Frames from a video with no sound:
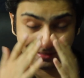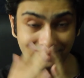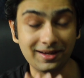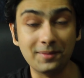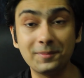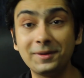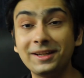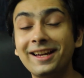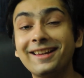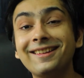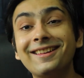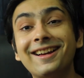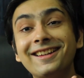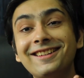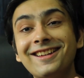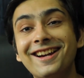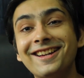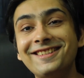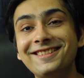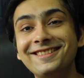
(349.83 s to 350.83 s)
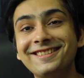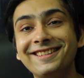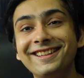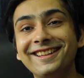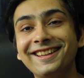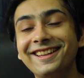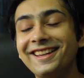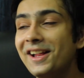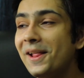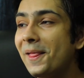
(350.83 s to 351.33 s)
I mean,
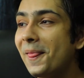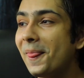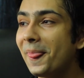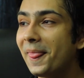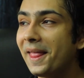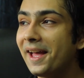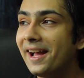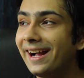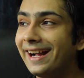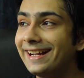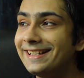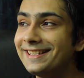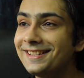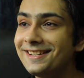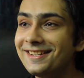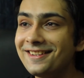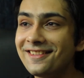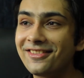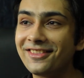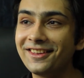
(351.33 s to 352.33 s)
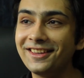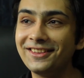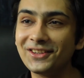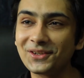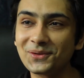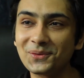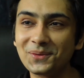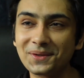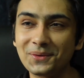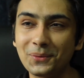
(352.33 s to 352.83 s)
I didn't think
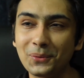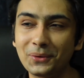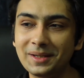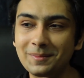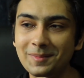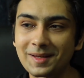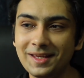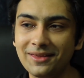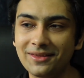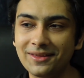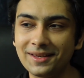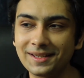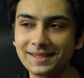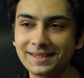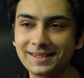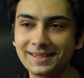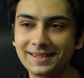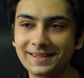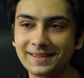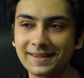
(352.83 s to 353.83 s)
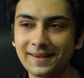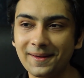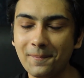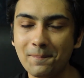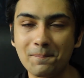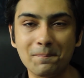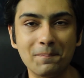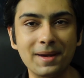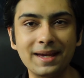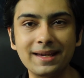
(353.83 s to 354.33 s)
this was going to be this
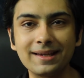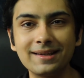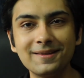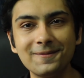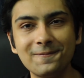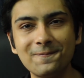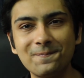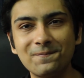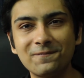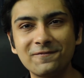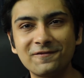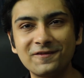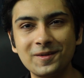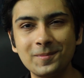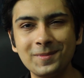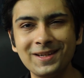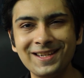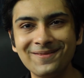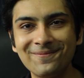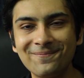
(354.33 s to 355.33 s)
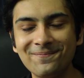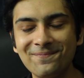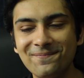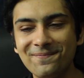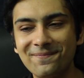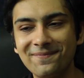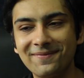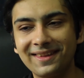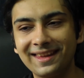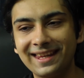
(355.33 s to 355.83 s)
big for me,
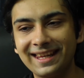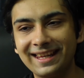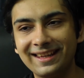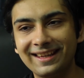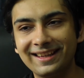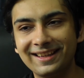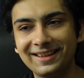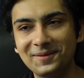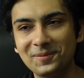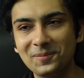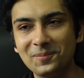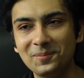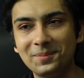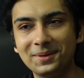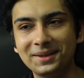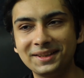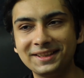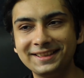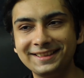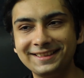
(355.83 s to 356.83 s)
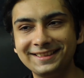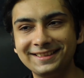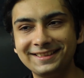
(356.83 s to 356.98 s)
but